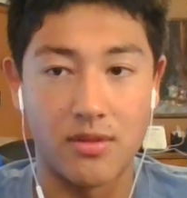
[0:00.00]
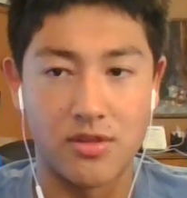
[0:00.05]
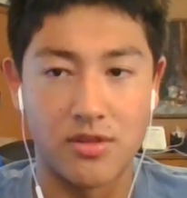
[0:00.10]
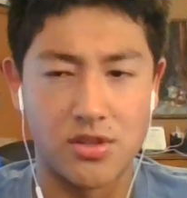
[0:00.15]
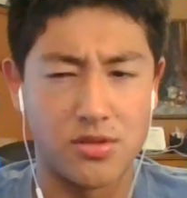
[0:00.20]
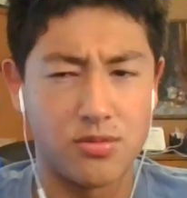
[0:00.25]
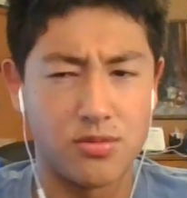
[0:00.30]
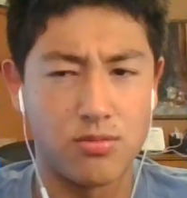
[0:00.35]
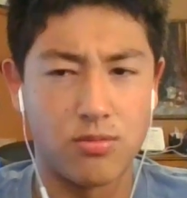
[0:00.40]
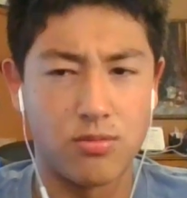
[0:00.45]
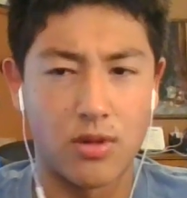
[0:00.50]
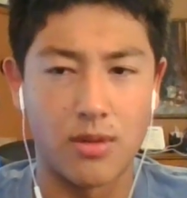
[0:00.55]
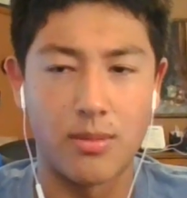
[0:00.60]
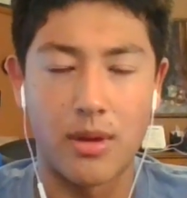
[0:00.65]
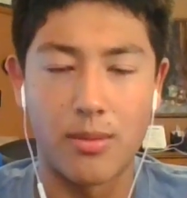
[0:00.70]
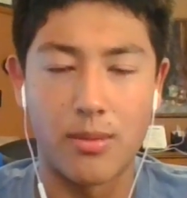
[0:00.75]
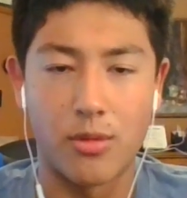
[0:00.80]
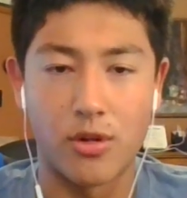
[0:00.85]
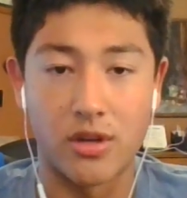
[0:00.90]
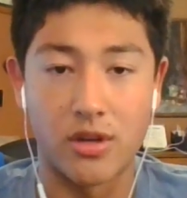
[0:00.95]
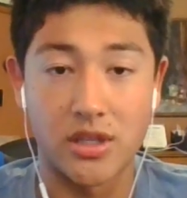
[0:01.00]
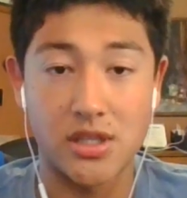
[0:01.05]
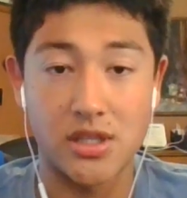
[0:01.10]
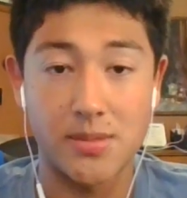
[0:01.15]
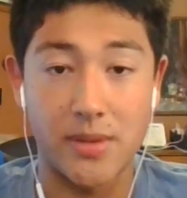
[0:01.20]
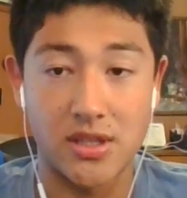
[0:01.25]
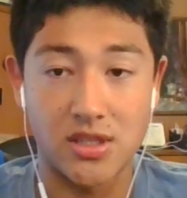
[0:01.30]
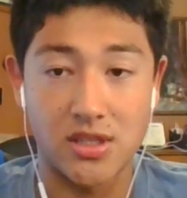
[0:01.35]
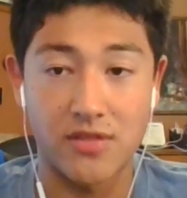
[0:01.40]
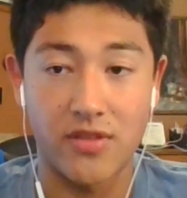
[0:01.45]
it was one of my more
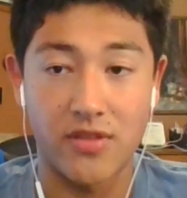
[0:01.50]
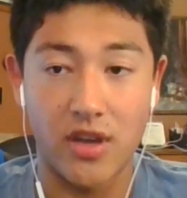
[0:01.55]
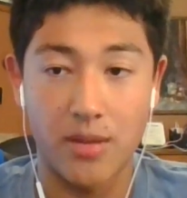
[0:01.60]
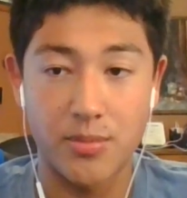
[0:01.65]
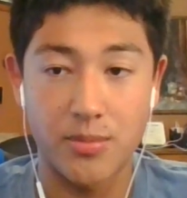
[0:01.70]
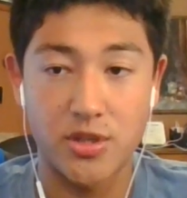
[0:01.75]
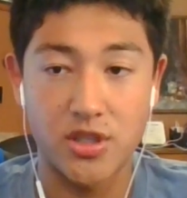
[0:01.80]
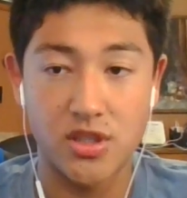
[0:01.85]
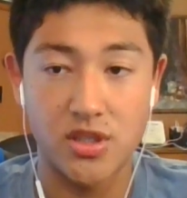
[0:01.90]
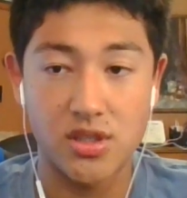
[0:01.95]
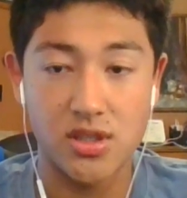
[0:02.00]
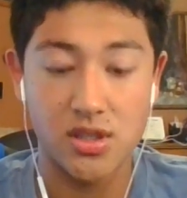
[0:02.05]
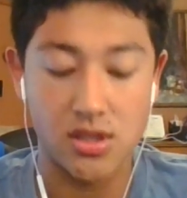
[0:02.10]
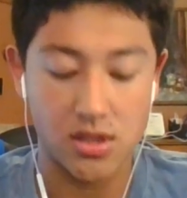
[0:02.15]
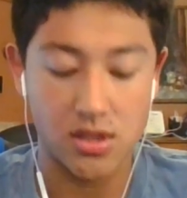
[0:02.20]
expensive options.